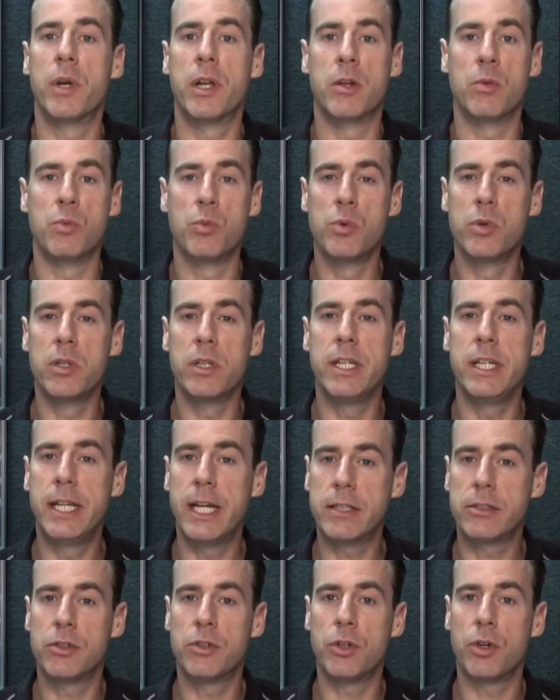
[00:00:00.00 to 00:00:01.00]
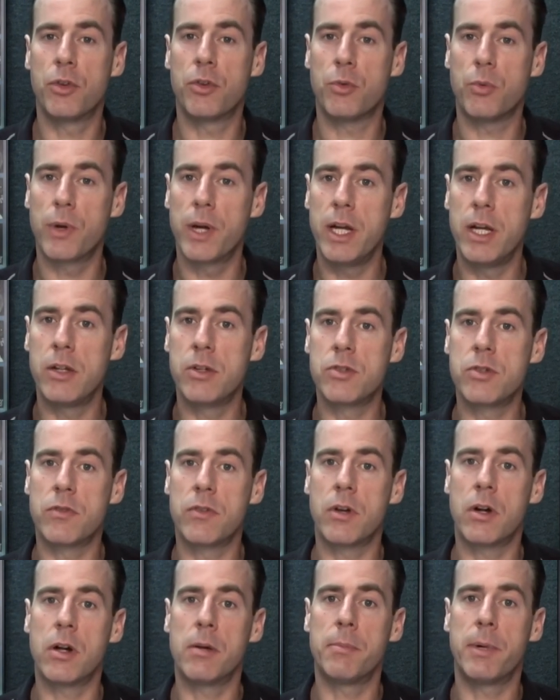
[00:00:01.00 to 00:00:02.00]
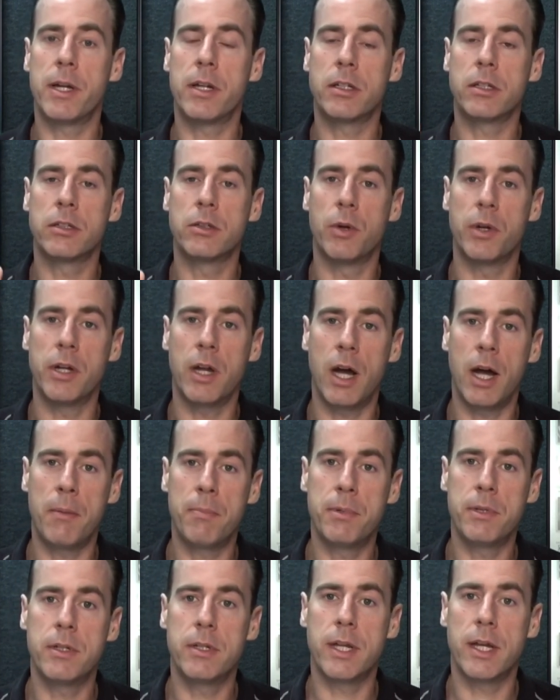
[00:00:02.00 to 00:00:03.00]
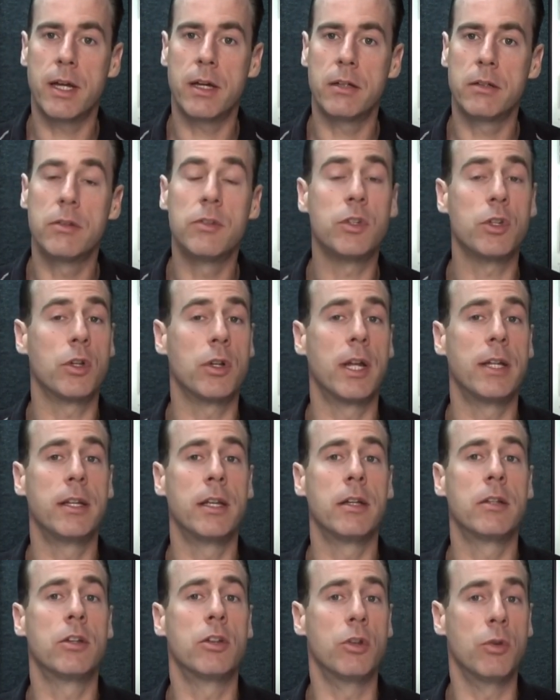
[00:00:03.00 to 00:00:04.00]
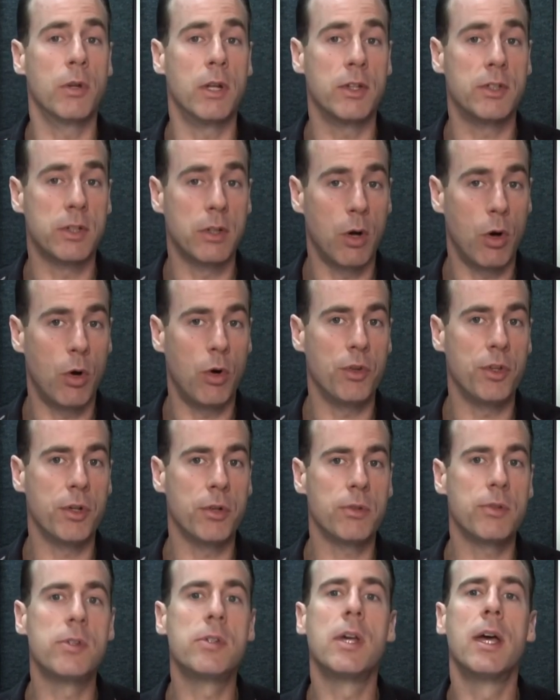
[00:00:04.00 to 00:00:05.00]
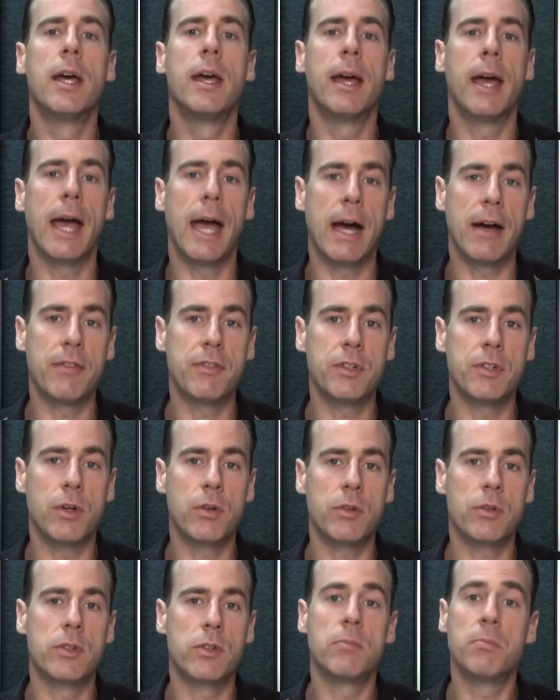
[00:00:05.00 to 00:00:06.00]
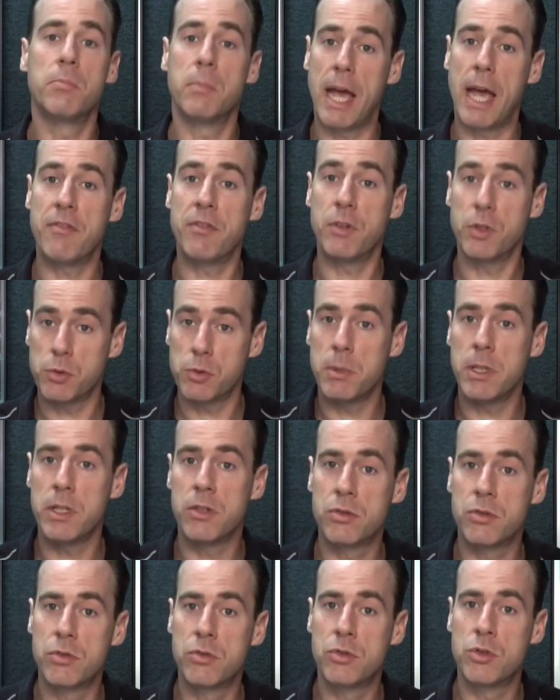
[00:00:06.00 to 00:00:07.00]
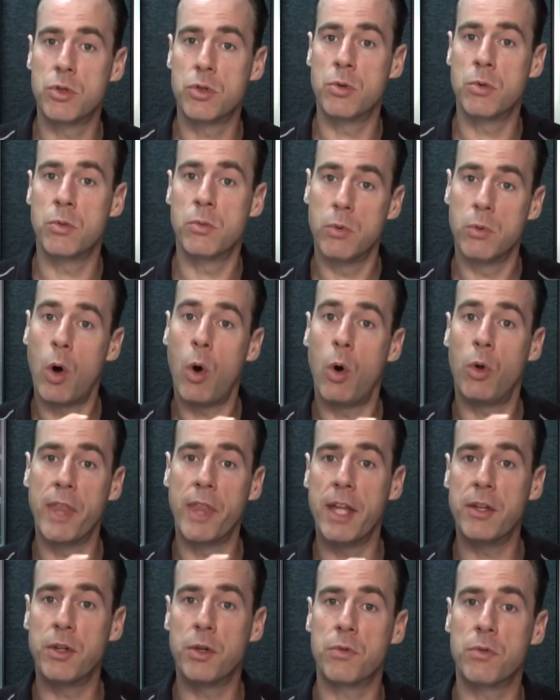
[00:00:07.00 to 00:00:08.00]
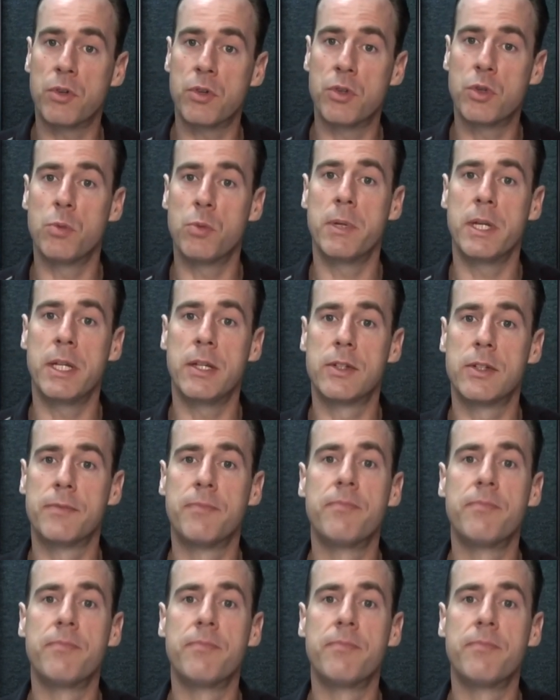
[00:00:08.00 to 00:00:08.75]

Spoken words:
really get to know the range of the harmonica going up and down. It's a good idea to do it as whole notes, half notes. Half notes would be hold that note for 2 beats.